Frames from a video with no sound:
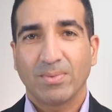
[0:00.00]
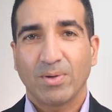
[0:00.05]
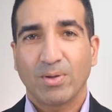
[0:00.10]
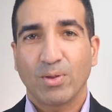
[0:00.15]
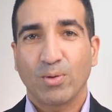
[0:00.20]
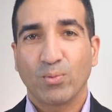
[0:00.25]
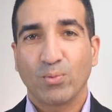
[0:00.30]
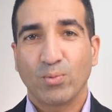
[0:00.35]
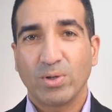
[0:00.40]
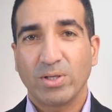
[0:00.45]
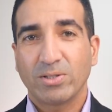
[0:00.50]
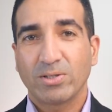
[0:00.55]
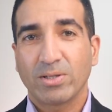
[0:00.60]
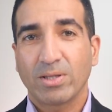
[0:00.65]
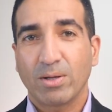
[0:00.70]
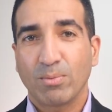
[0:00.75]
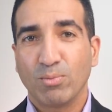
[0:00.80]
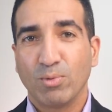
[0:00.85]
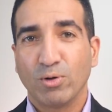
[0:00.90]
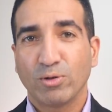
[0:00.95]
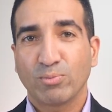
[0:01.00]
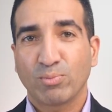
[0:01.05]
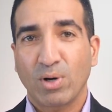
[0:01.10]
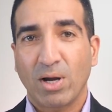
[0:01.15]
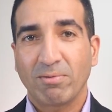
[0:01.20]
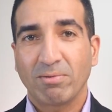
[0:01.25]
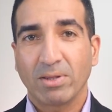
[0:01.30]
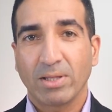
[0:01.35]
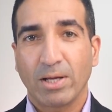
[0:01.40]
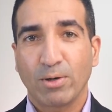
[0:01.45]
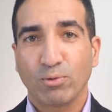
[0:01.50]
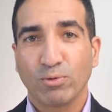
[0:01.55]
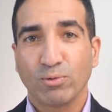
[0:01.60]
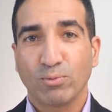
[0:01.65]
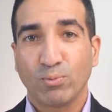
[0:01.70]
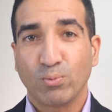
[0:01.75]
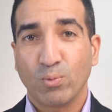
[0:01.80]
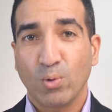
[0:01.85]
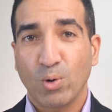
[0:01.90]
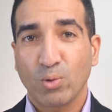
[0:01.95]
The reason that most private lenders
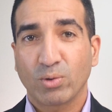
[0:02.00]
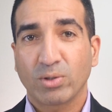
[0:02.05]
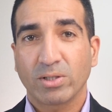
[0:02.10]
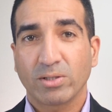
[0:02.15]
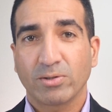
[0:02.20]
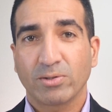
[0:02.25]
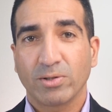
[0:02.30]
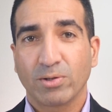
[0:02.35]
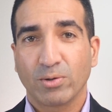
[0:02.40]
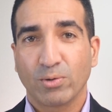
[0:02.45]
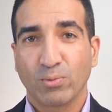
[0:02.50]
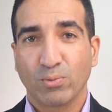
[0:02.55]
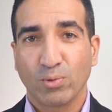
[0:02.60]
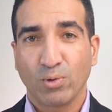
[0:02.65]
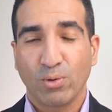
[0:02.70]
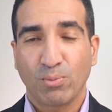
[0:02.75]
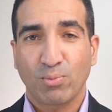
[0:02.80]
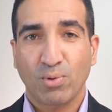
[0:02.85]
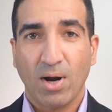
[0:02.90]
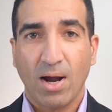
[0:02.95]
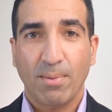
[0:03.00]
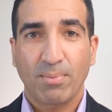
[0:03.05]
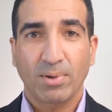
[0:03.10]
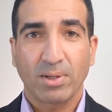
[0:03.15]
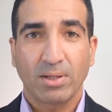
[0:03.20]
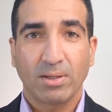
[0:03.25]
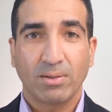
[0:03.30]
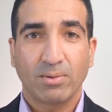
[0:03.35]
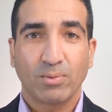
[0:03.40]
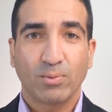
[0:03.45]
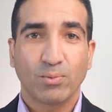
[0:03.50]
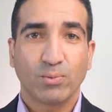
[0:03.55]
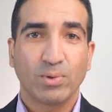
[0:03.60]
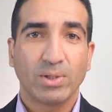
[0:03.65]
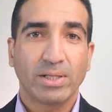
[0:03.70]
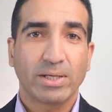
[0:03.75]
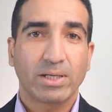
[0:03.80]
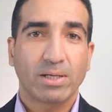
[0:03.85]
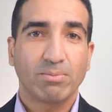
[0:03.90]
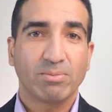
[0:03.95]
won't consider a rural property
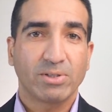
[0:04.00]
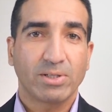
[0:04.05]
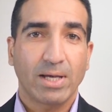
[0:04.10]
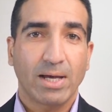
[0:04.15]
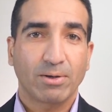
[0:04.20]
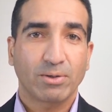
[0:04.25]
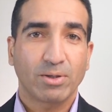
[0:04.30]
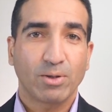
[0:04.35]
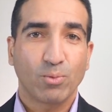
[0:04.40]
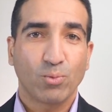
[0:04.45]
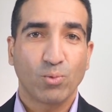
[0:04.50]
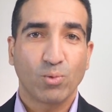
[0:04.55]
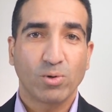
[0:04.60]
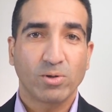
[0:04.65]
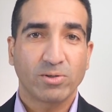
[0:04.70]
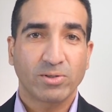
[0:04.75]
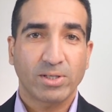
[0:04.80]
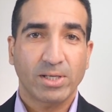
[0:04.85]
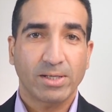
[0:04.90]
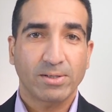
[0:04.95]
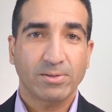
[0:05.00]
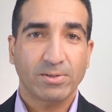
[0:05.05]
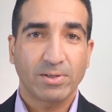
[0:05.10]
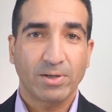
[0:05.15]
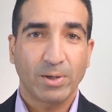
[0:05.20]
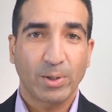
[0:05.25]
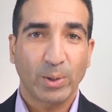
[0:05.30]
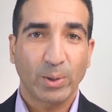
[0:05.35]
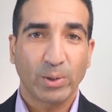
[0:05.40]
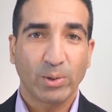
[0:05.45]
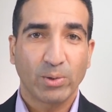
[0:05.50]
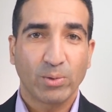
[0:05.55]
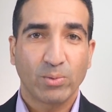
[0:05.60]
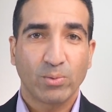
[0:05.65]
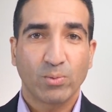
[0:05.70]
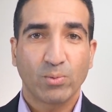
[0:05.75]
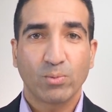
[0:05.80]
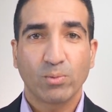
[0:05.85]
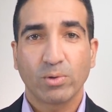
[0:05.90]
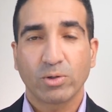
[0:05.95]
really comes down to the worst case scenario,
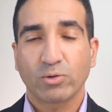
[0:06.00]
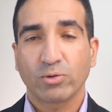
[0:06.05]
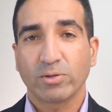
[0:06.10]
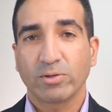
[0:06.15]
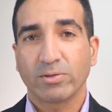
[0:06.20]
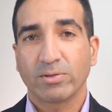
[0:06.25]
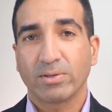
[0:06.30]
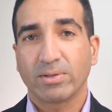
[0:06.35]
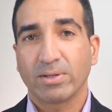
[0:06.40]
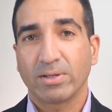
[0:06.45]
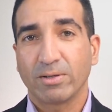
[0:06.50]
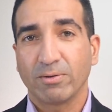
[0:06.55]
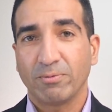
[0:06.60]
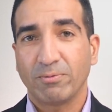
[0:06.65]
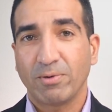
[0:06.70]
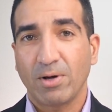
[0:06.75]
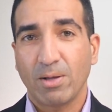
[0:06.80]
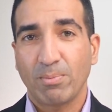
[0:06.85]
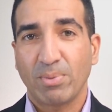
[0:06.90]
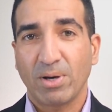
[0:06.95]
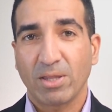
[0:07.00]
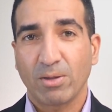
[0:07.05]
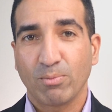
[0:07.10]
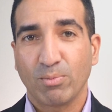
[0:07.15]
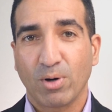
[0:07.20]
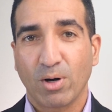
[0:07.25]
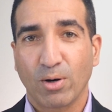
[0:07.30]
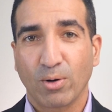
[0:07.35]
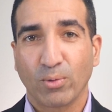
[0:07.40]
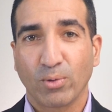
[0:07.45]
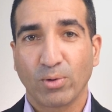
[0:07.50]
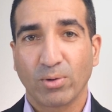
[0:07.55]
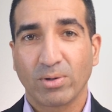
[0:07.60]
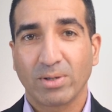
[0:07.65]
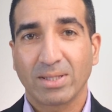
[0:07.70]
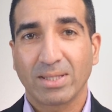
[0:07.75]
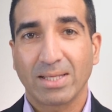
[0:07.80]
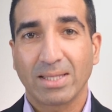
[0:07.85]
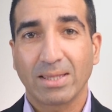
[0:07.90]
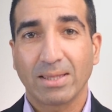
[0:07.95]
which is a default by the borrower
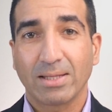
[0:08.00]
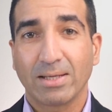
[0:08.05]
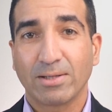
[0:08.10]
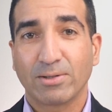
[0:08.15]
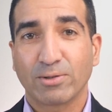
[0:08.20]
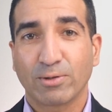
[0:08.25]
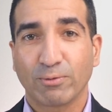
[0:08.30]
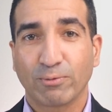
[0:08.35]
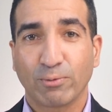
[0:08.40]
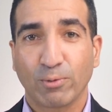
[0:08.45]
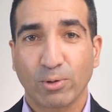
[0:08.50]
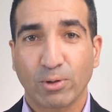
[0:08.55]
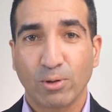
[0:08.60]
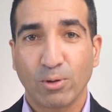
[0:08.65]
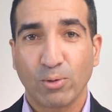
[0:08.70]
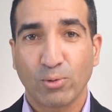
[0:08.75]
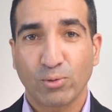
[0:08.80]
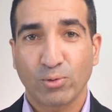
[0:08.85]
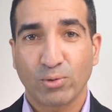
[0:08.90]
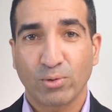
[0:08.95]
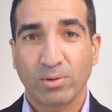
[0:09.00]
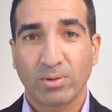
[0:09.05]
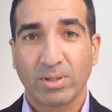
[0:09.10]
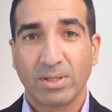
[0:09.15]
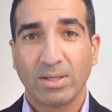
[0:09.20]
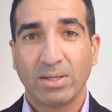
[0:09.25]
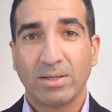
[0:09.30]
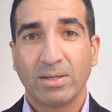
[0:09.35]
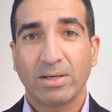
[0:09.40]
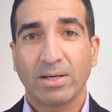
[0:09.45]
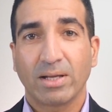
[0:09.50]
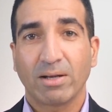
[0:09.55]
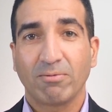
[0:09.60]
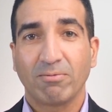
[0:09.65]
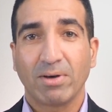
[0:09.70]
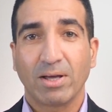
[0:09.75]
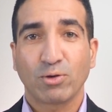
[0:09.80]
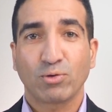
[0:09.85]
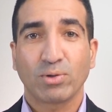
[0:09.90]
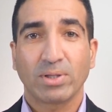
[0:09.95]
that leads to foreclosure and
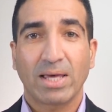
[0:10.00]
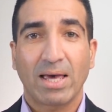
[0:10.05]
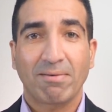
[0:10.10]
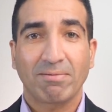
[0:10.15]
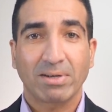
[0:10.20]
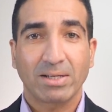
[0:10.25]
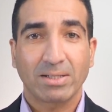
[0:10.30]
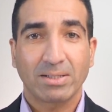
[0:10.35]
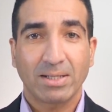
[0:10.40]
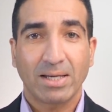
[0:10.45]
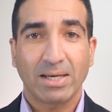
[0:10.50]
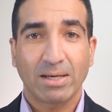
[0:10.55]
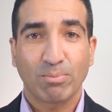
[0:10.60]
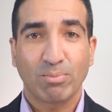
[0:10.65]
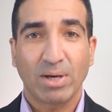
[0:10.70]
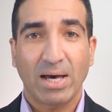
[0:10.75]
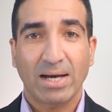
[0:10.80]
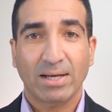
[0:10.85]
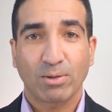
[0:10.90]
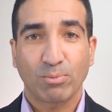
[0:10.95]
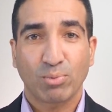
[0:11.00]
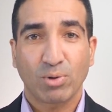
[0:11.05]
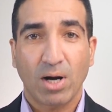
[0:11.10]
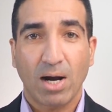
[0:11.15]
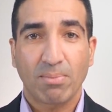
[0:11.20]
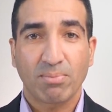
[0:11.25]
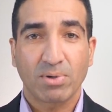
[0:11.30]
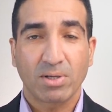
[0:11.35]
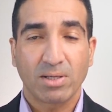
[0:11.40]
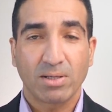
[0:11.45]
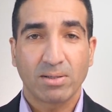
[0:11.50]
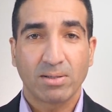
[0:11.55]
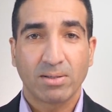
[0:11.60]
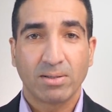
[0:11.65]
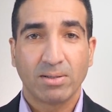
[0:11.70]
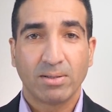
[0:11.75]
eventually having to take back the property.